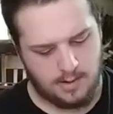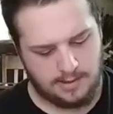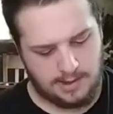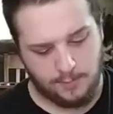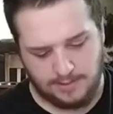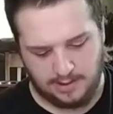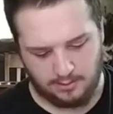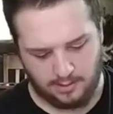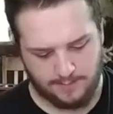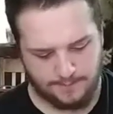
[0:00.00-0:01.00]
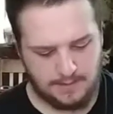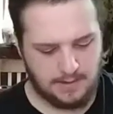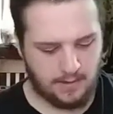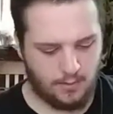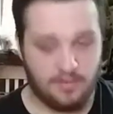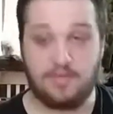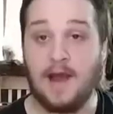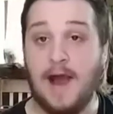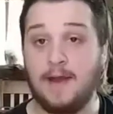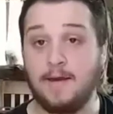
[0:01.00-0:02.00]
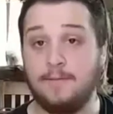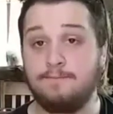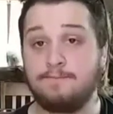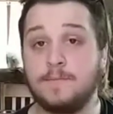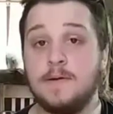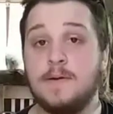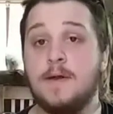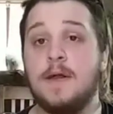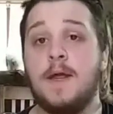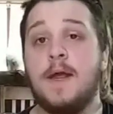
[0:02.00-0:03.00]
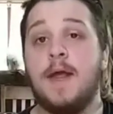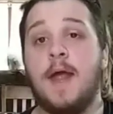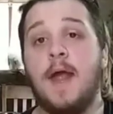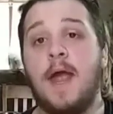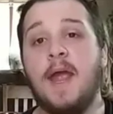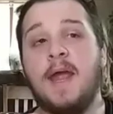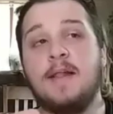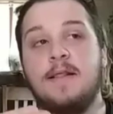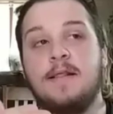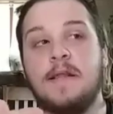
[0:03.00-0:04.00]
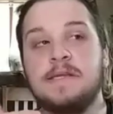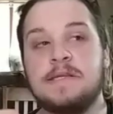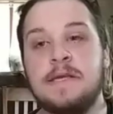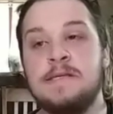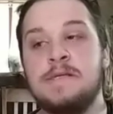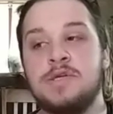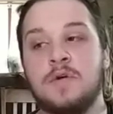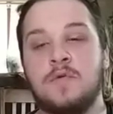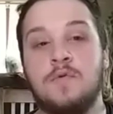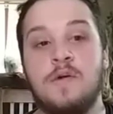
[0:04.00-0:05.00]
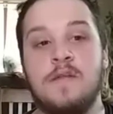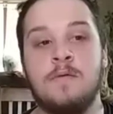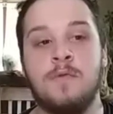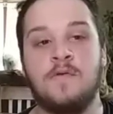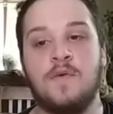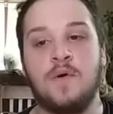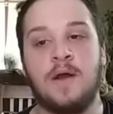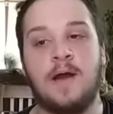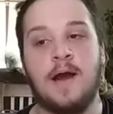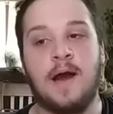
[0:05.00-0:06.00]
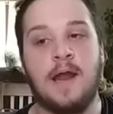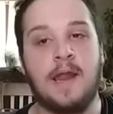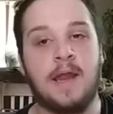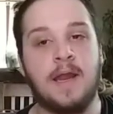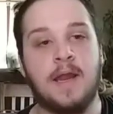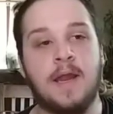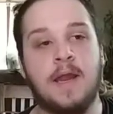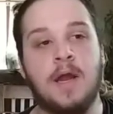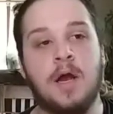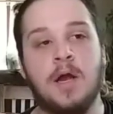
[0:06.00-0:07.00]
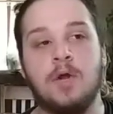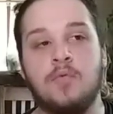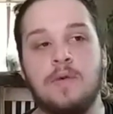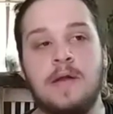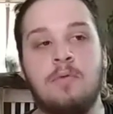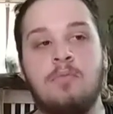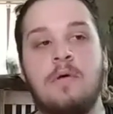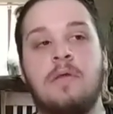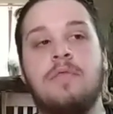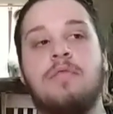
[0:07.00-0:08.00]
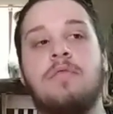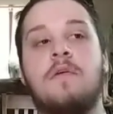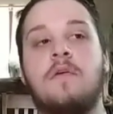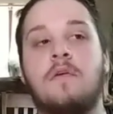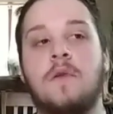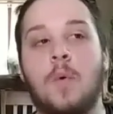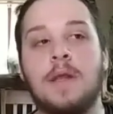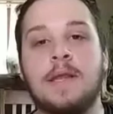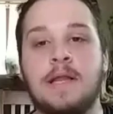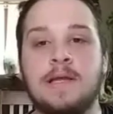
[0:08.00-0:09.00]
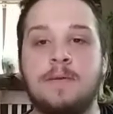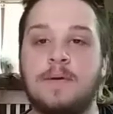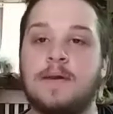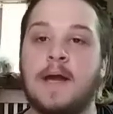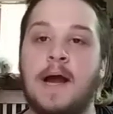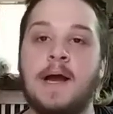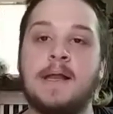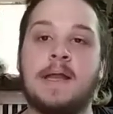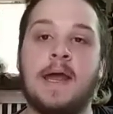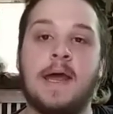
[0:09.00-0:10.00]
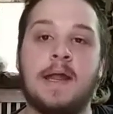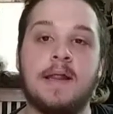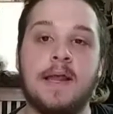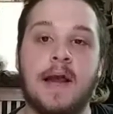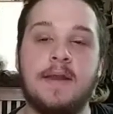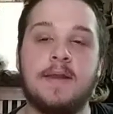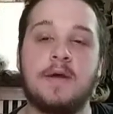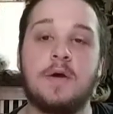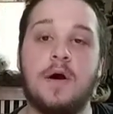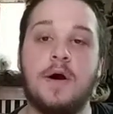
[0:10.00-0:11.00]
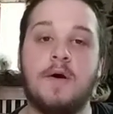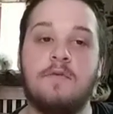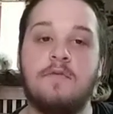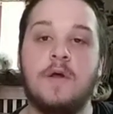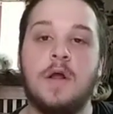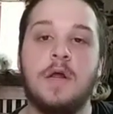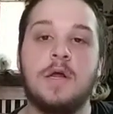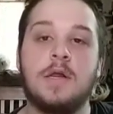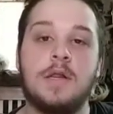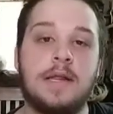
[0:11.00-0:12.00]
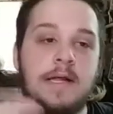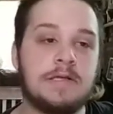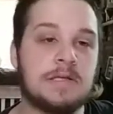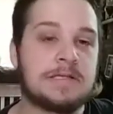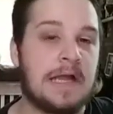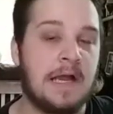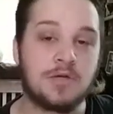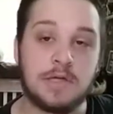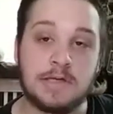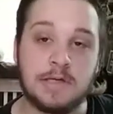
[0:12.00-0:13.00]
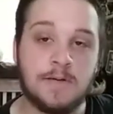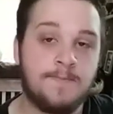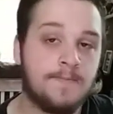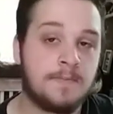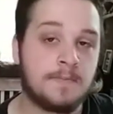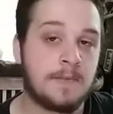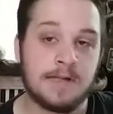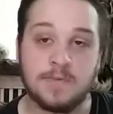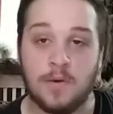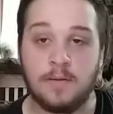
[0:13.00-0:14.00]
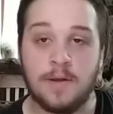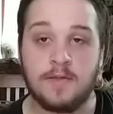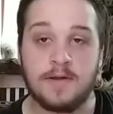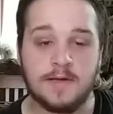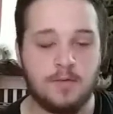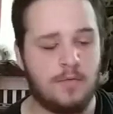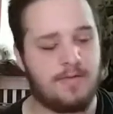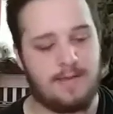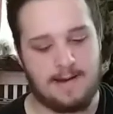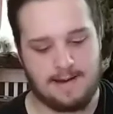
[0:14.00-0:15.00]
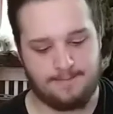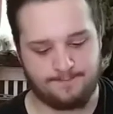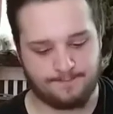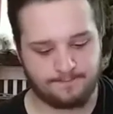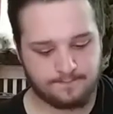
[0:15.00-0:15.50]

Cupid killer with the iron. And there's things in general in the movie where I agree with their storytelling, but not get the idea of he's just an extra kill. That's one big thing with that.